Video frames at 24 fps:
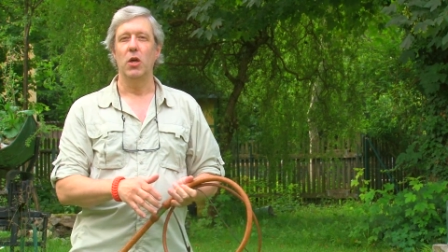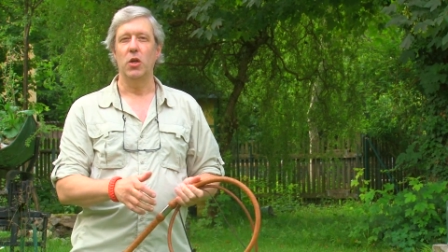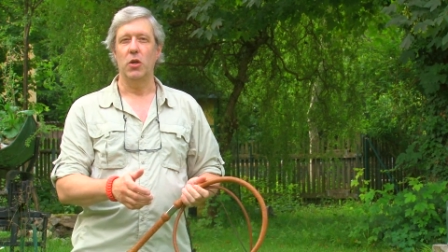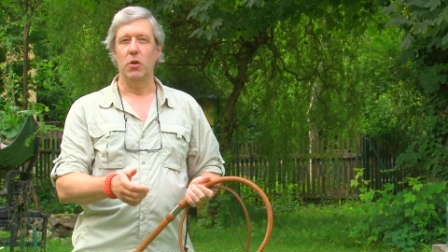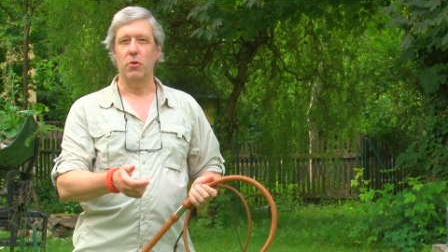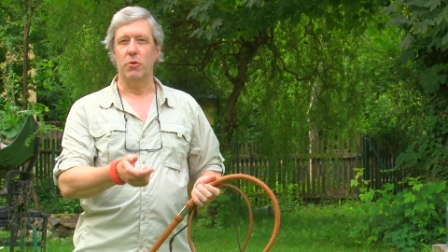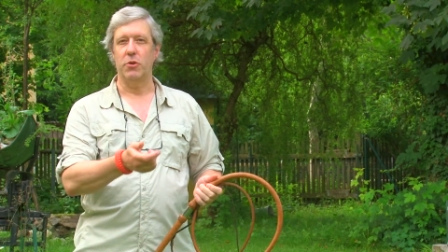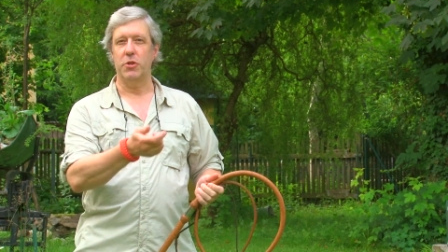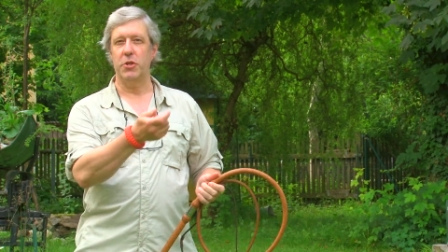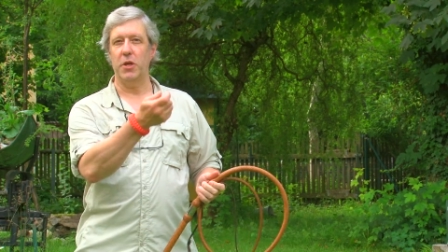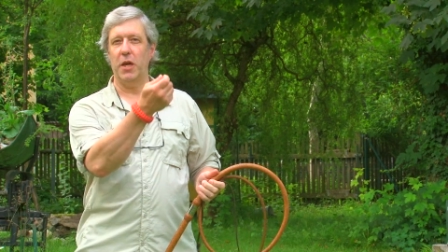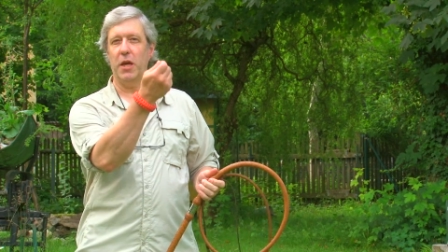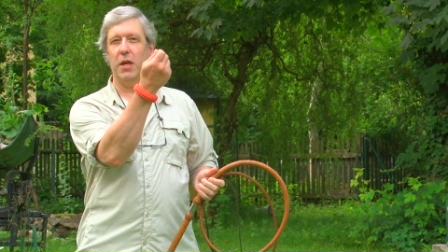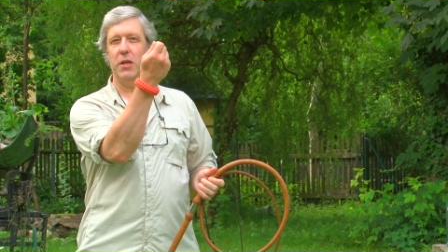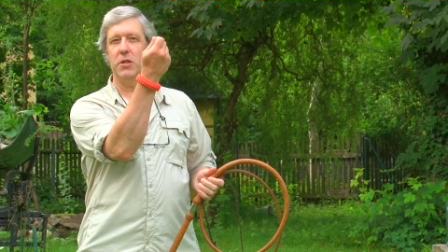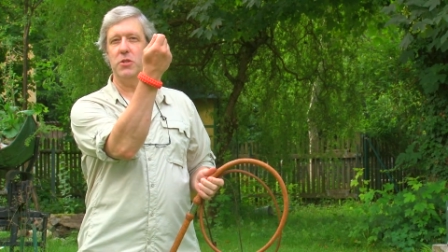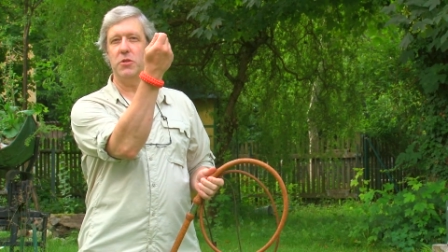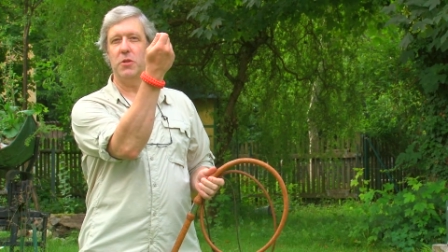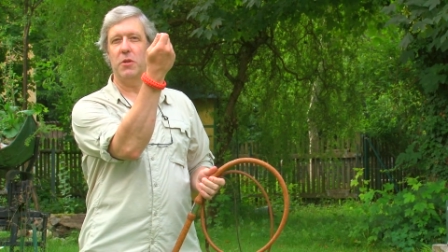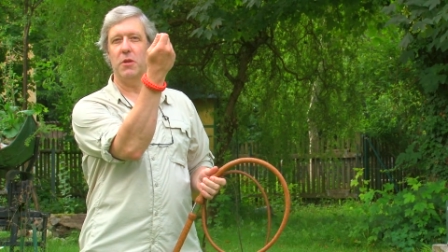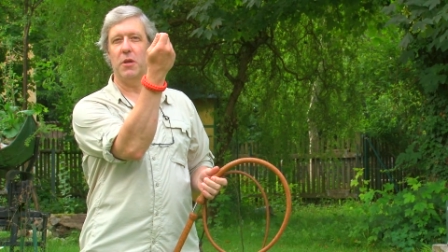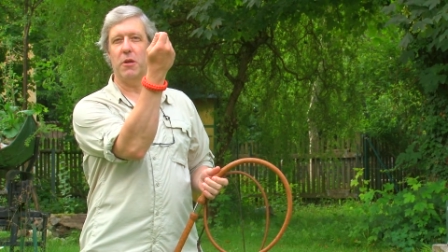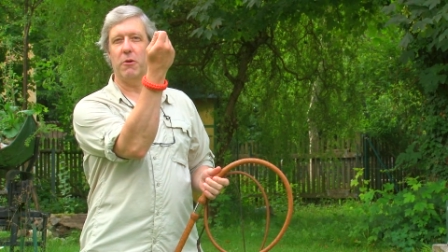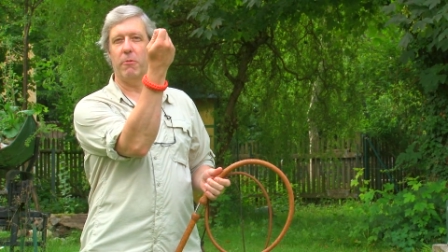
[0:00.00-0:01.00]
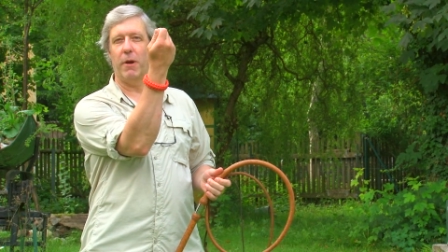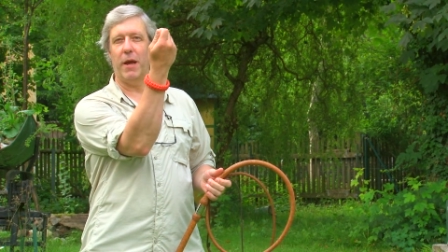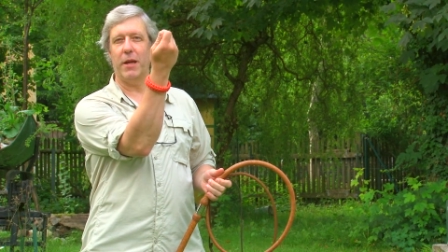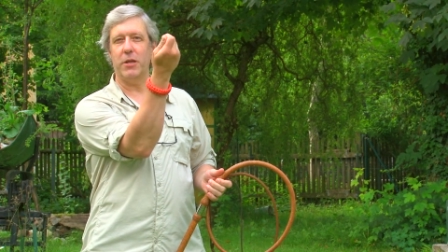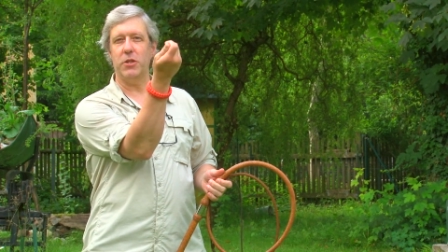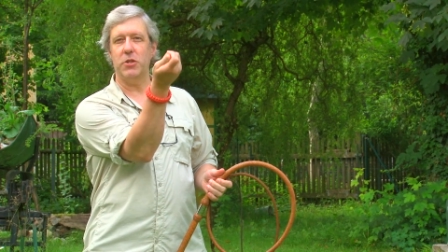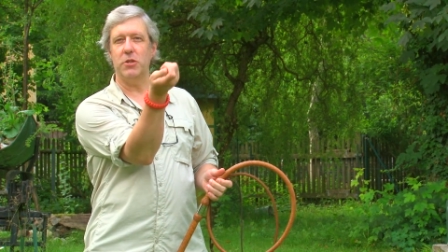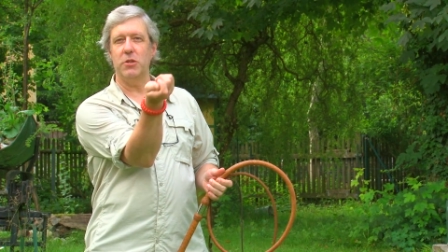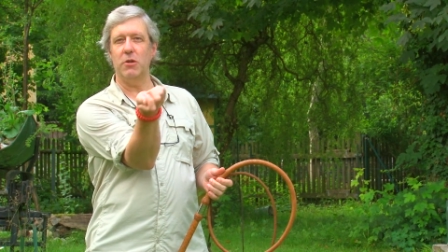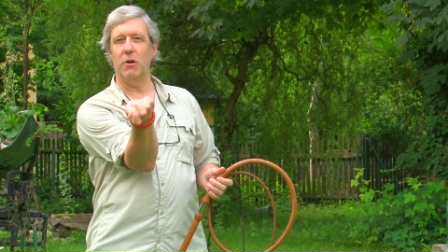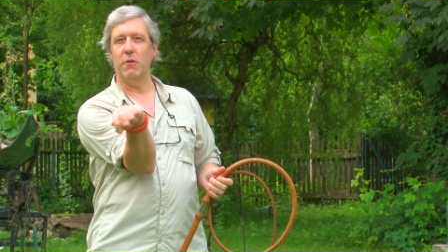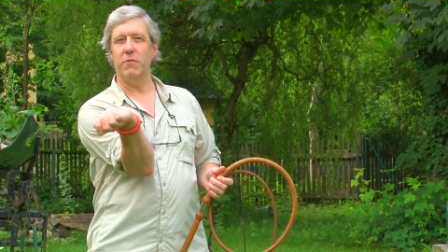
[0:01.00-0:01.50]
you change the
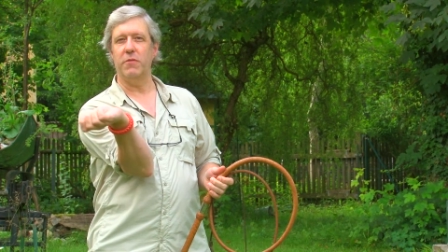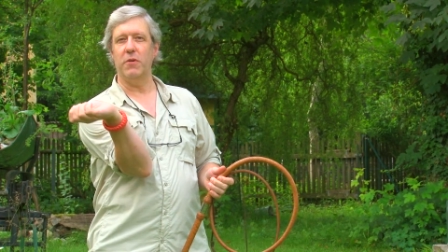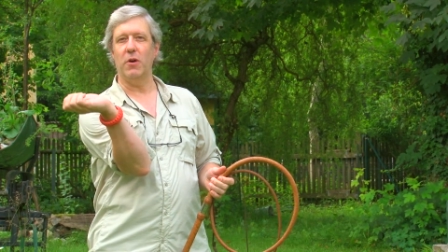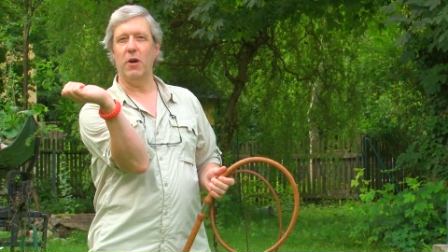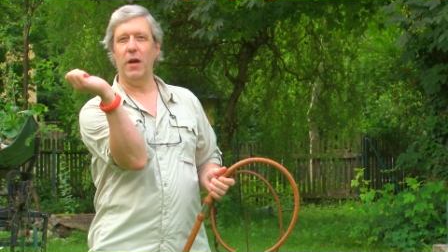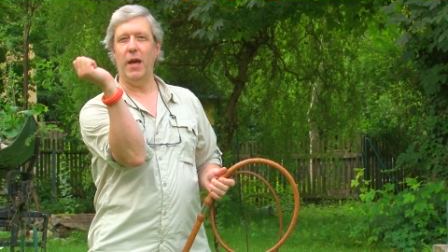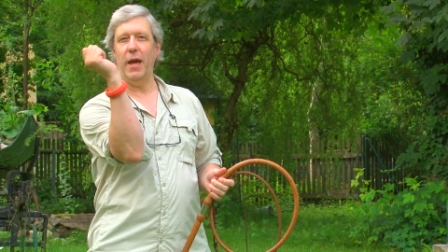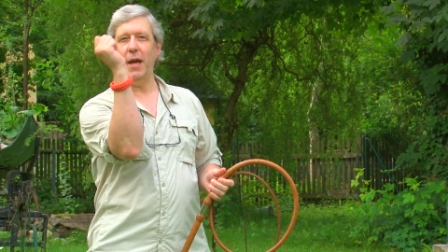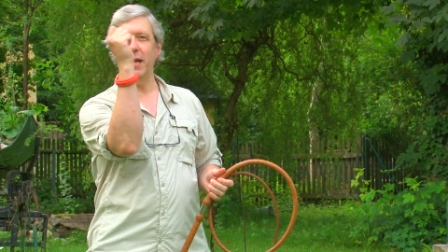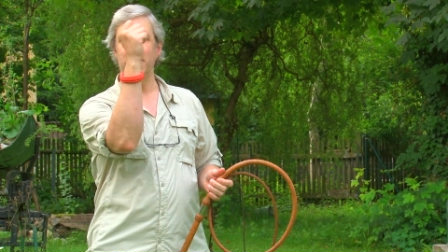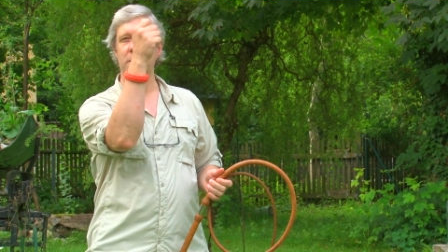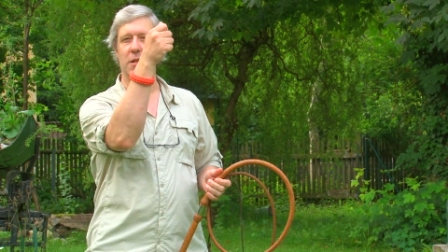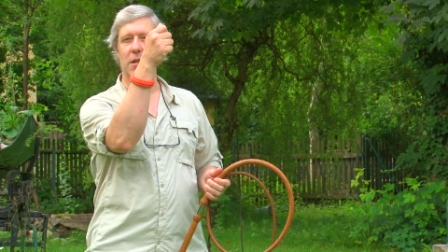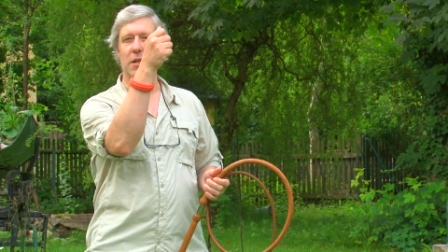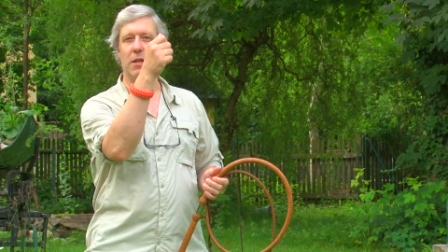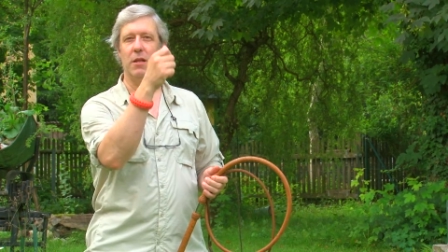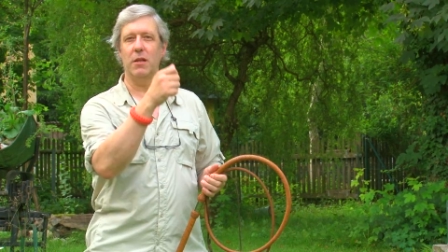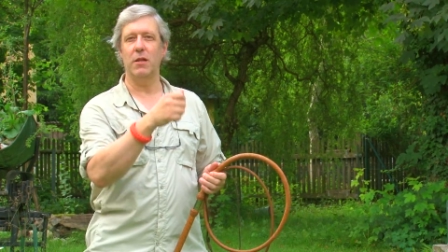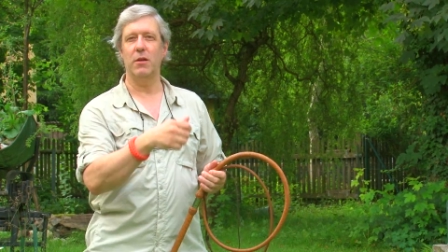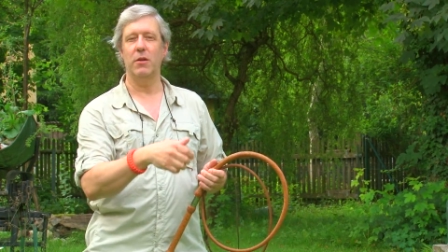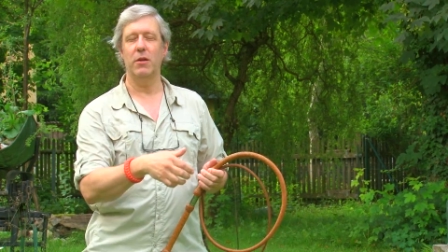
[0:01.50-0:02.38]
direction of your handle.